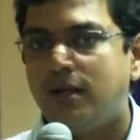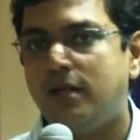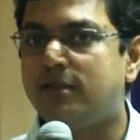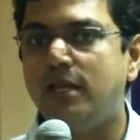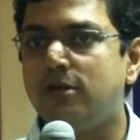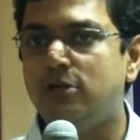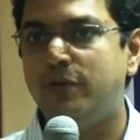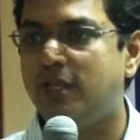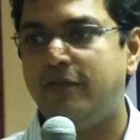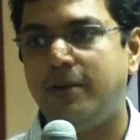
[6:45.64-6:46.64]
Nothing to do
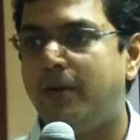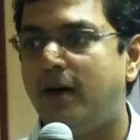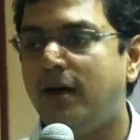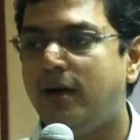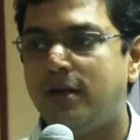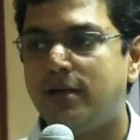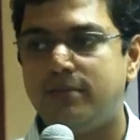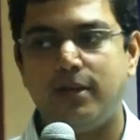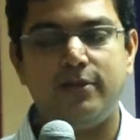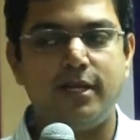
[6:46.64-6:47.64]
with the web, huh?
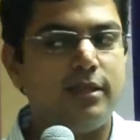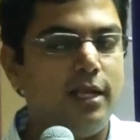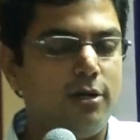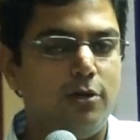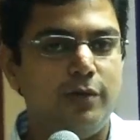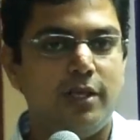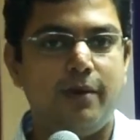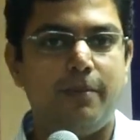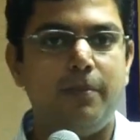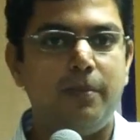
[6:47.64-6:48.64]
By the nothing to do with the
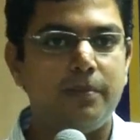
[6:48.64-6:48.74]
web.